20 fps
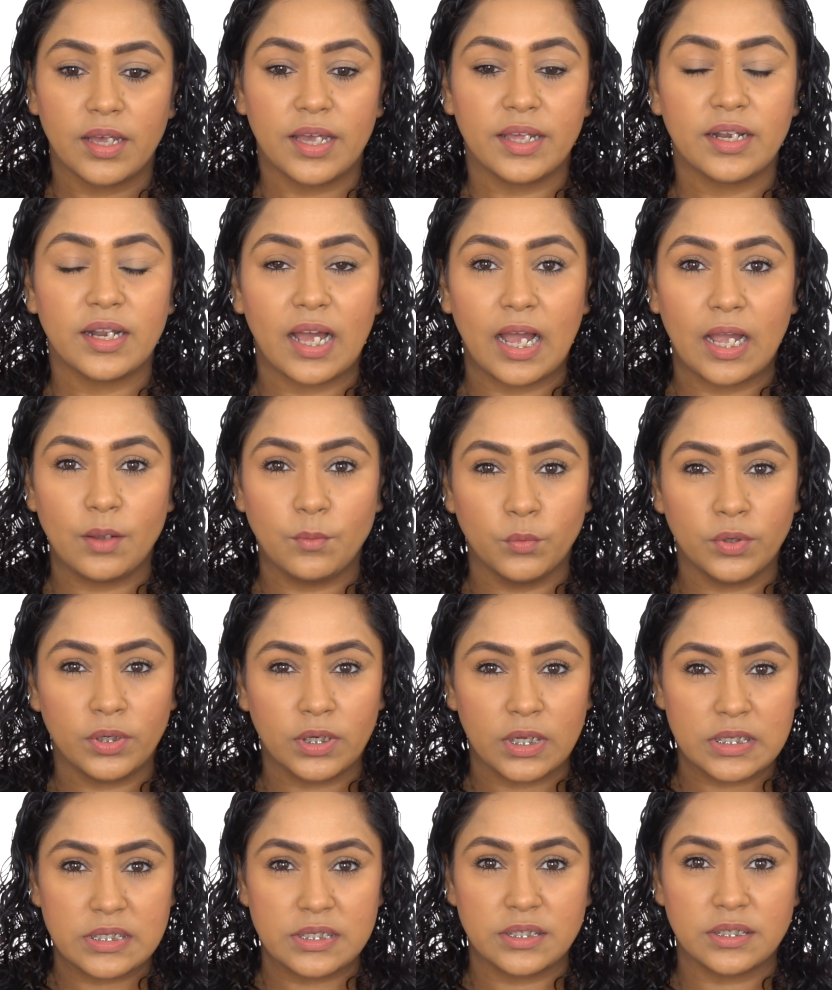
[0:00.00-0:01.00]
And I would
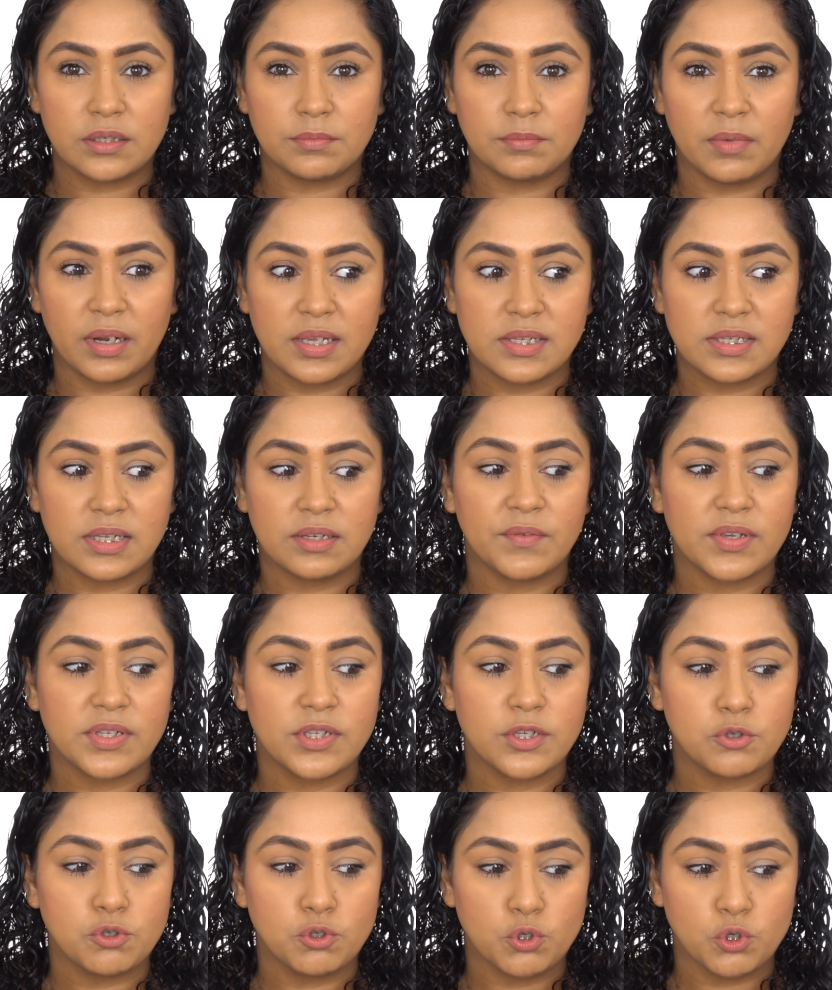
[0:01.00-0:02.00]
consider myself
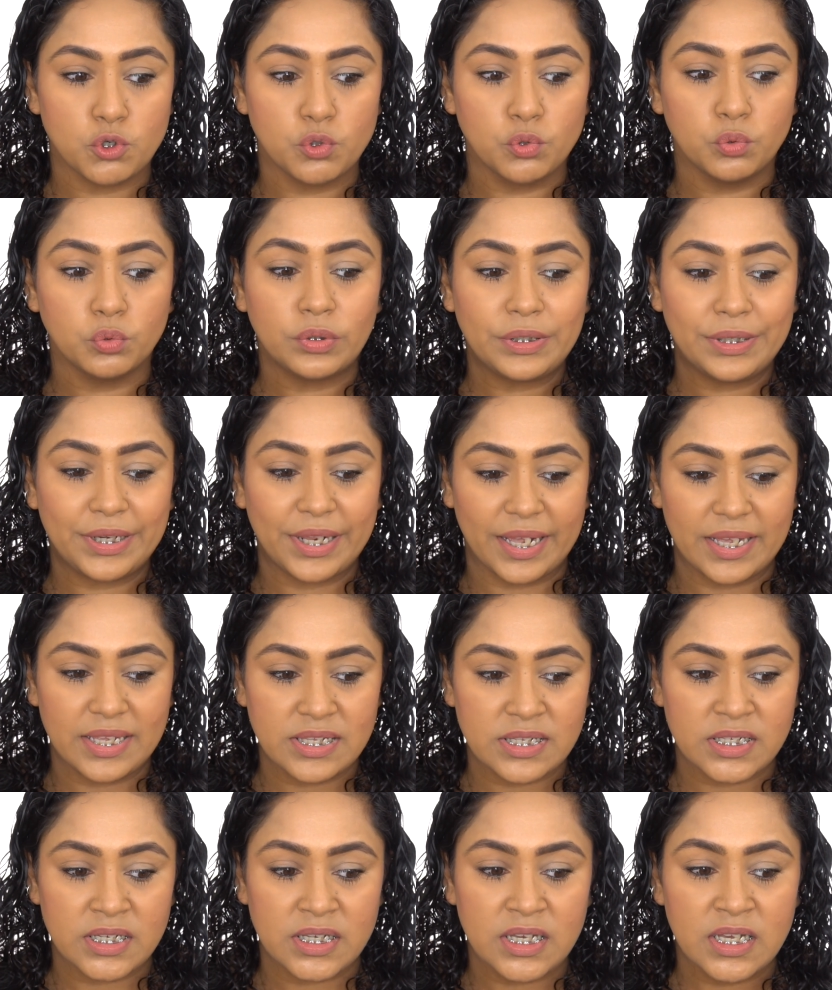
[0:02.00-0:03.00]
as a true
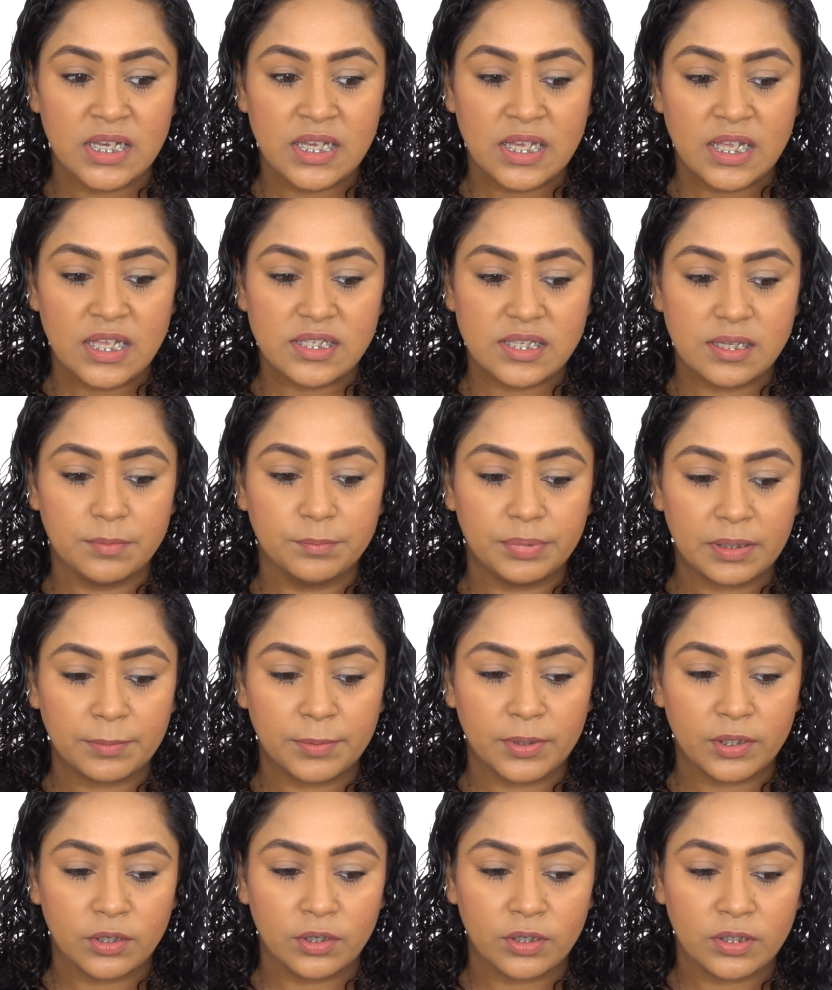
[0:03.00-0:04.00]
test simply
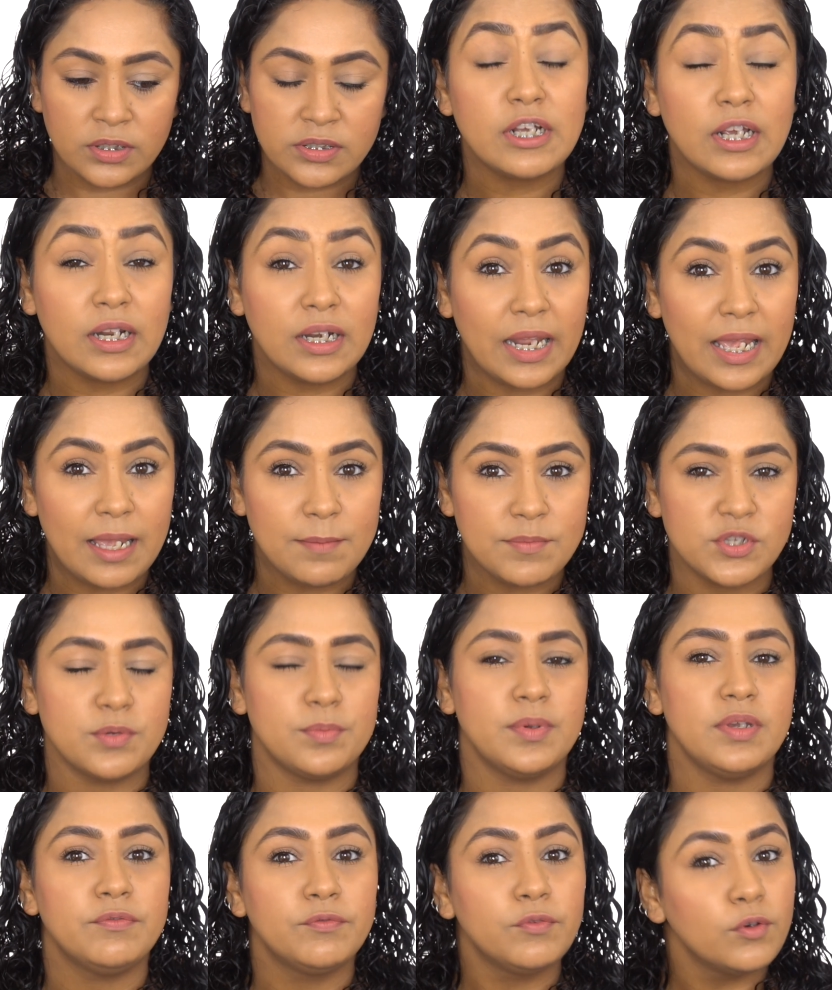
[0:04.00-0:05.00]
because it claims to
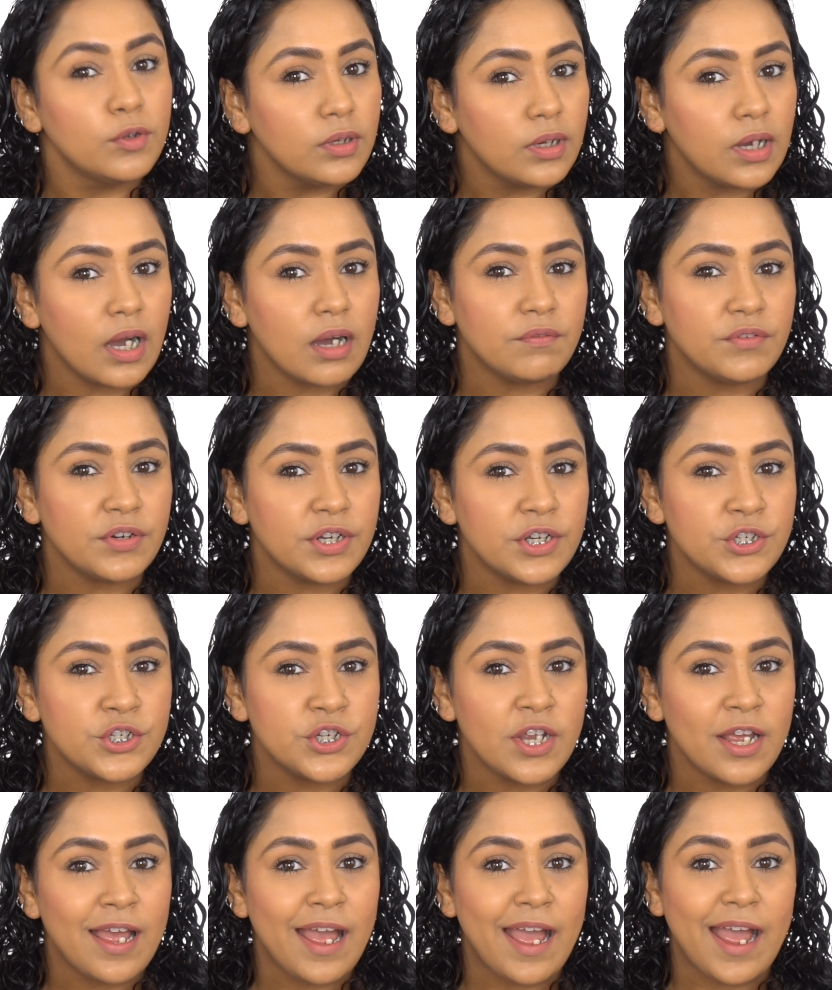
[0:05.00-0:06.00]
be full
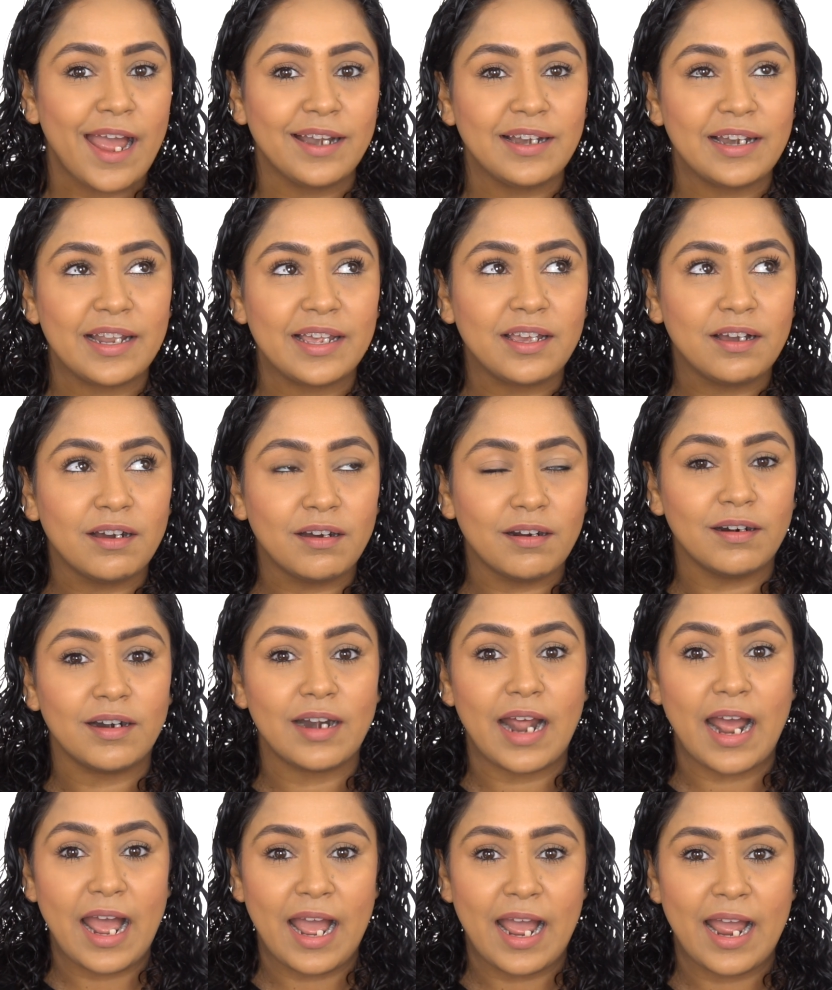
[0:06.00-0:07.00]
coverage, and like
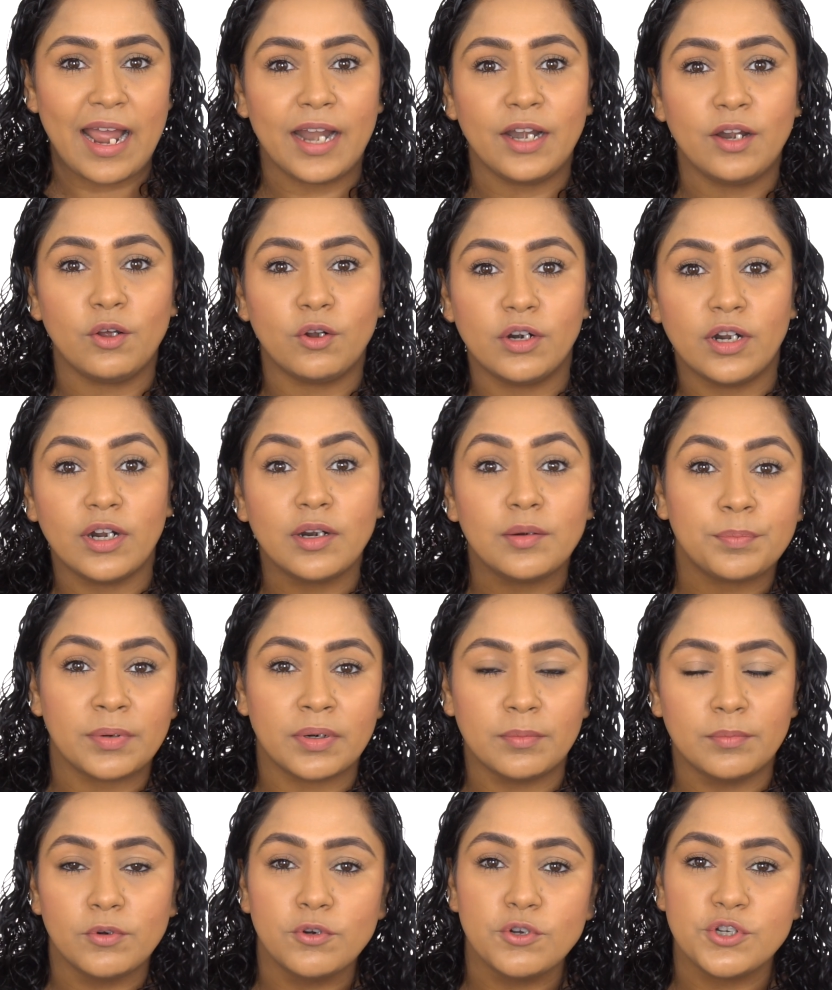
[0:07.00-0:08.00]
her ad or her
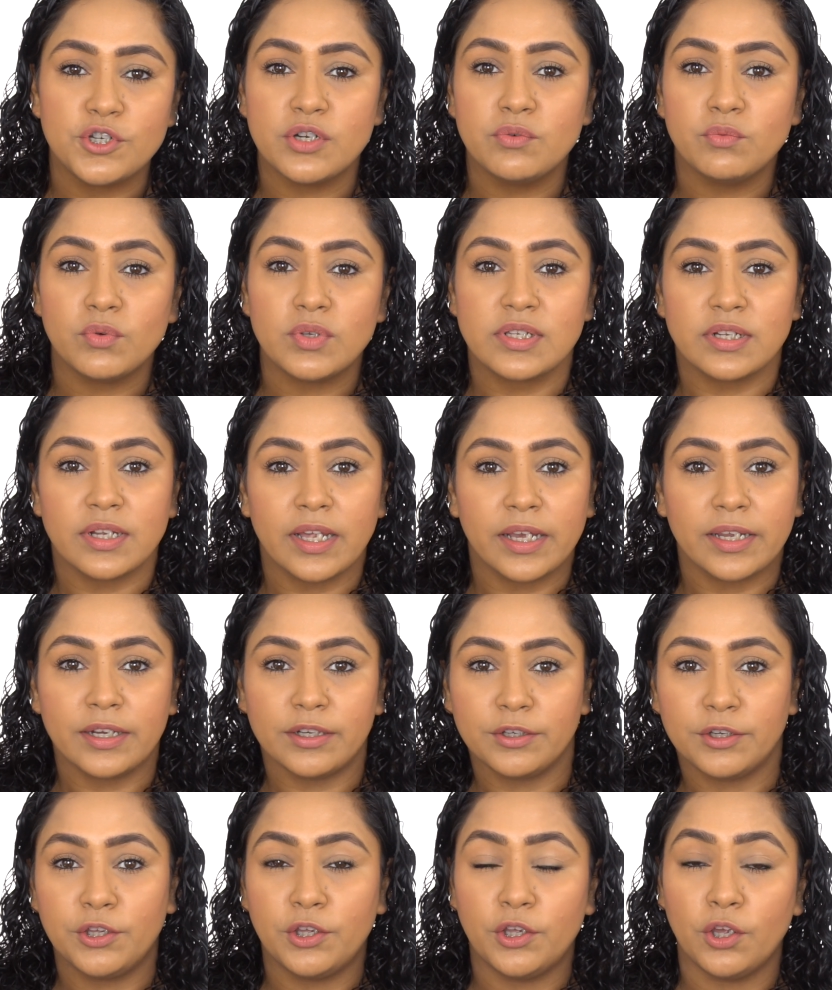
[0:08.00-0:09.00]
promotion was like
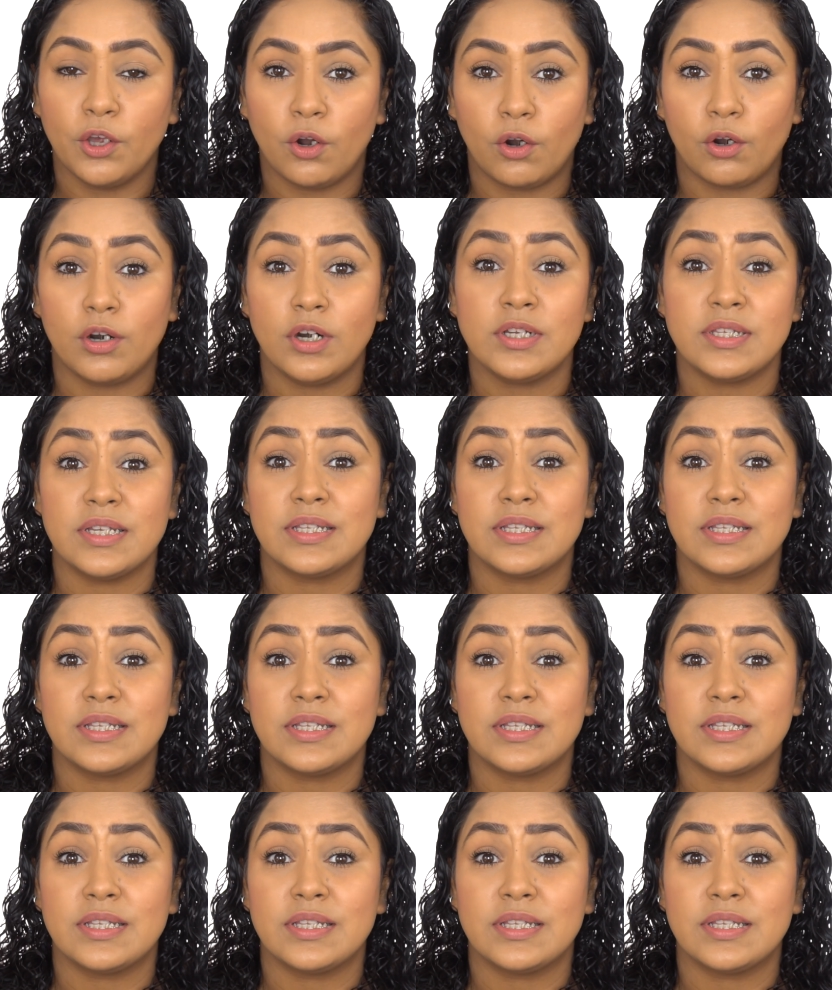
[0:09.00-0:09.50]
it cures.